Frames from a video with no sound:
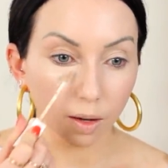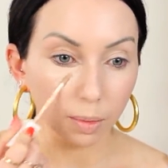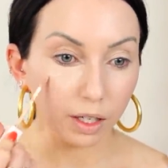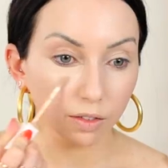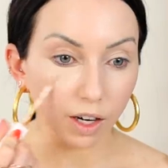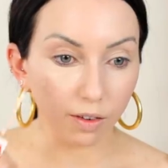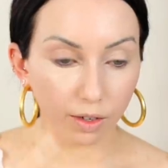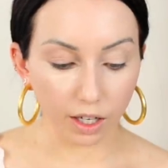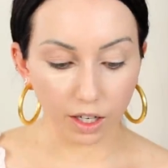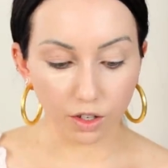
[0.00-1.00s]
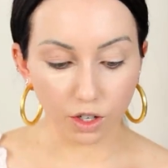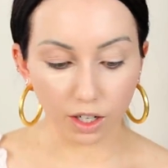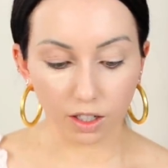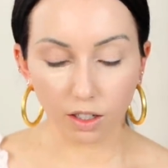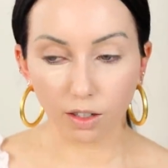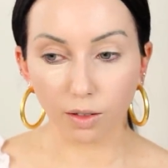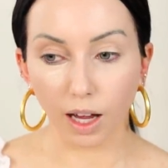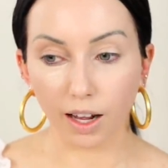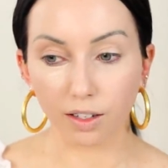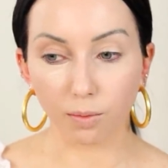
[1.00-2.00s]
a bit of coverage, it
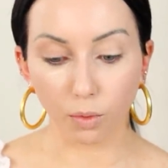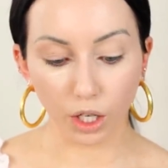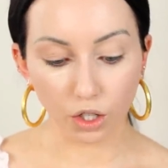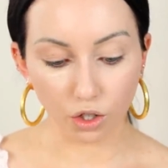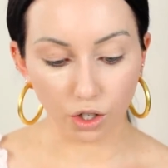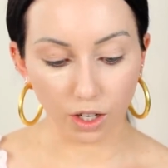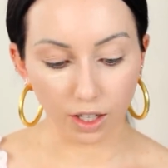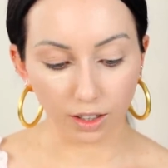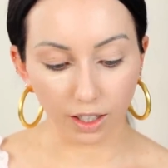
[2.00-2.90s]
adds moisture and